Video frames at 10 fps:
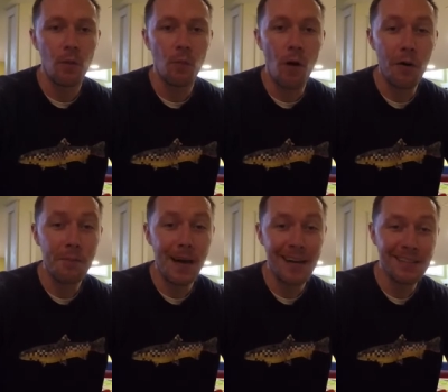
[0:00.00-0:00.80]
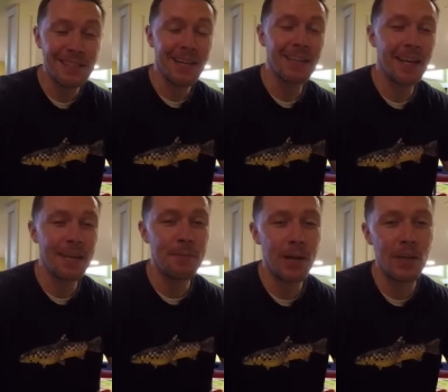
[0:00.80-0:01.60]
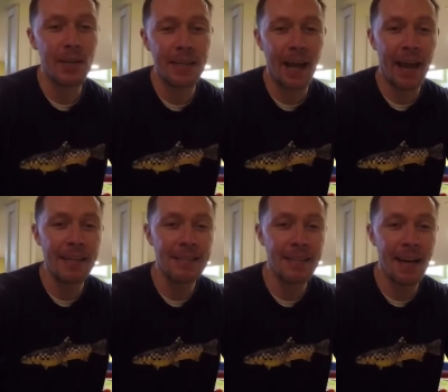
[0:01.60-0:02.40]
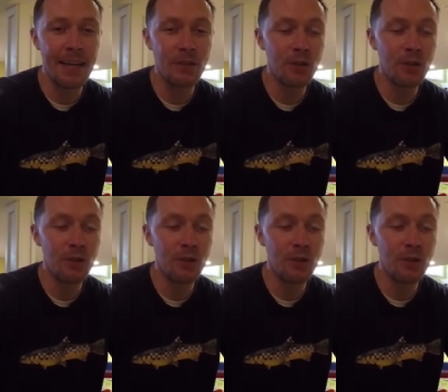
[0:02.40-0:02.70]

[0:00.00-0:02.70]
Welcome back to Tight Lining Maryland, and today,